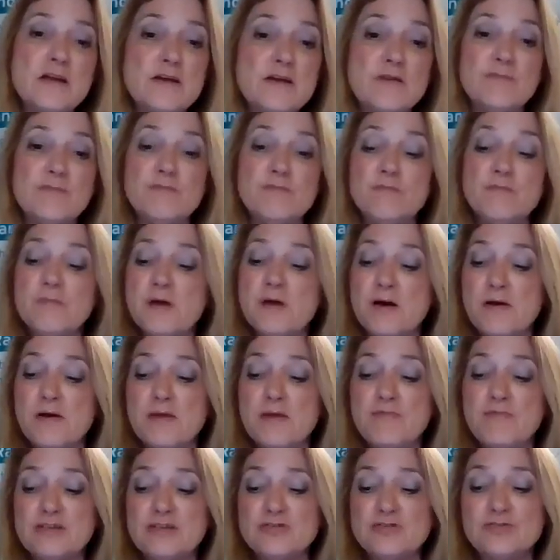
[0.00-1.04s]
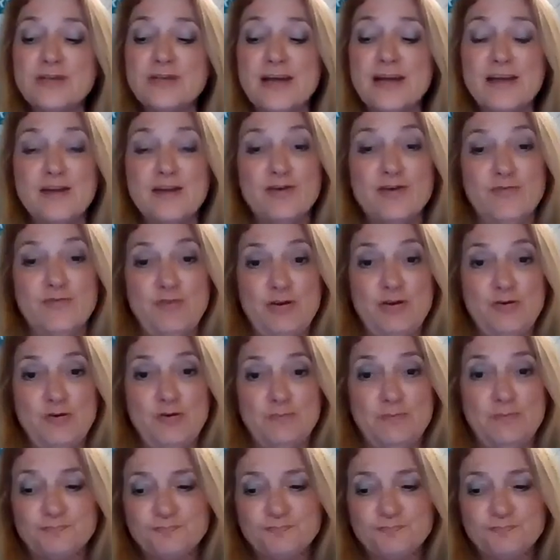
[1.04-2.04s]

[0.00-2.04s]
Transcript: investors I interviewed,